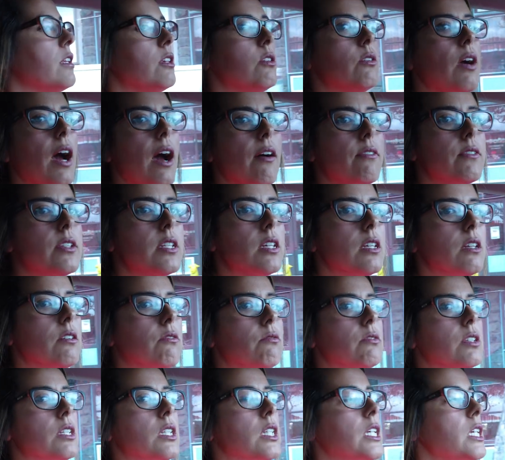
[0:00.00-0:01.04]
You have to
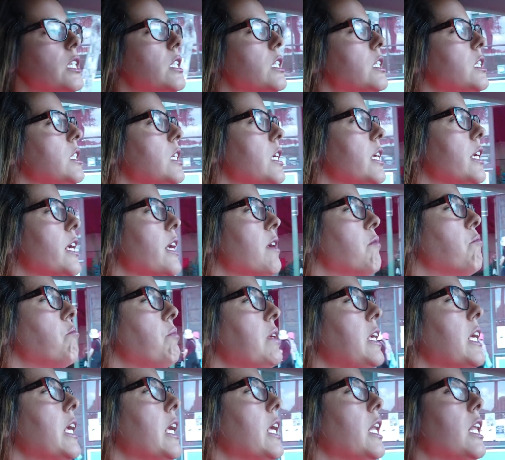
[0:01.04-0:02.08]
really see it and
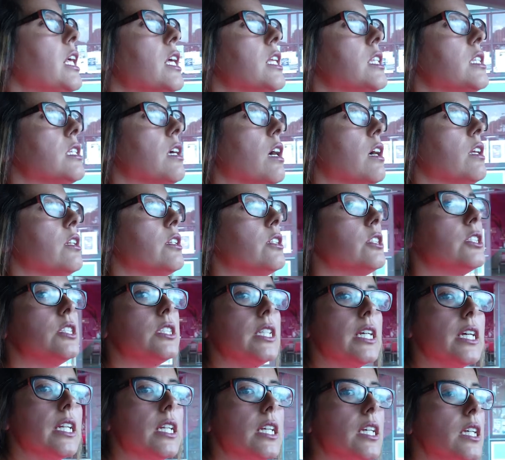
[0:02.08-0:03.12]
be in it to
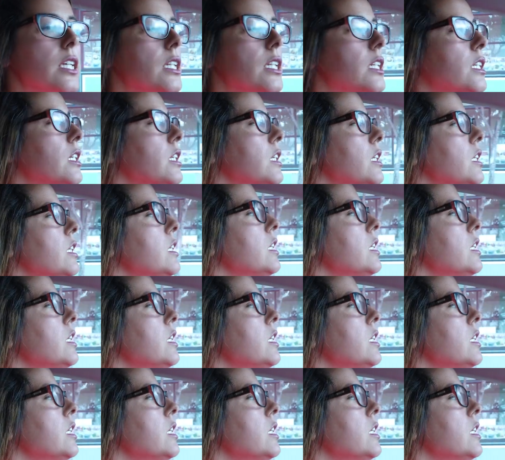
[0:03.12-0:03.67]
understand it.